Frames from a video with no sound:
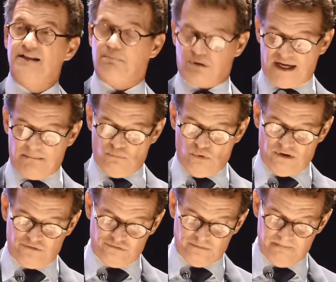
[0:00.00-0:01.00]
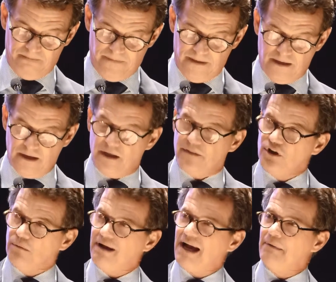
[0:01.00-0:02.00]
made the problem worse. The
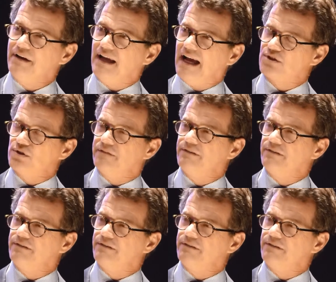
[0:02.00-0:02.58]
Obama Doctrine,